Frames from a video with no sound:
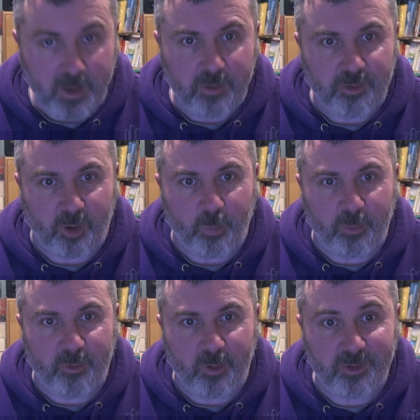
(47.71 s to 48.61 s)
So
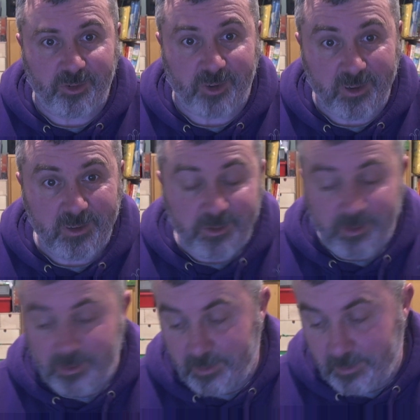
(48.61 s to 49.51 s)
before I start,
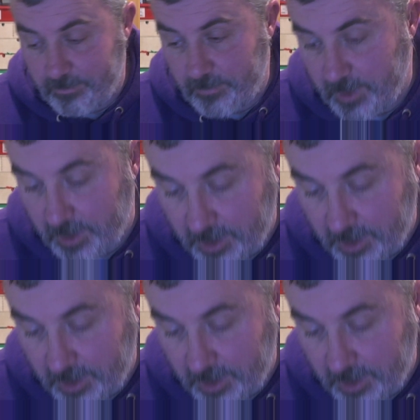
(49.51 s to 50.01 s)
I need